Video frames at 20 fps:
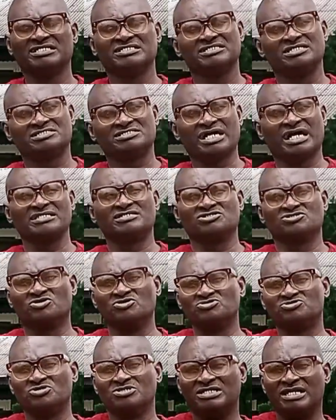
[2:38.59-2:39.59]
The child is
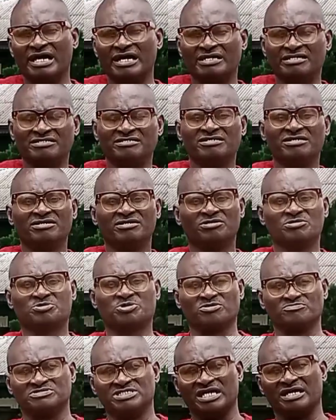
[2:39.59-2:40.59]
going to learn
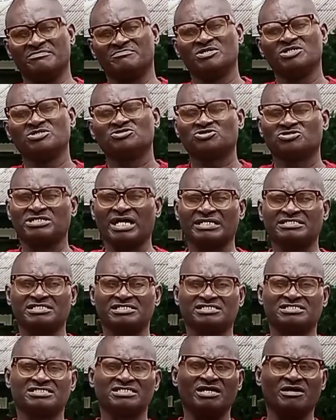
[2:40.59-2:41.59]
from them. So that
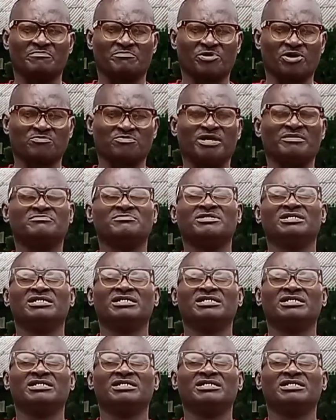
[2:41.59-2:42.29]
is a problem.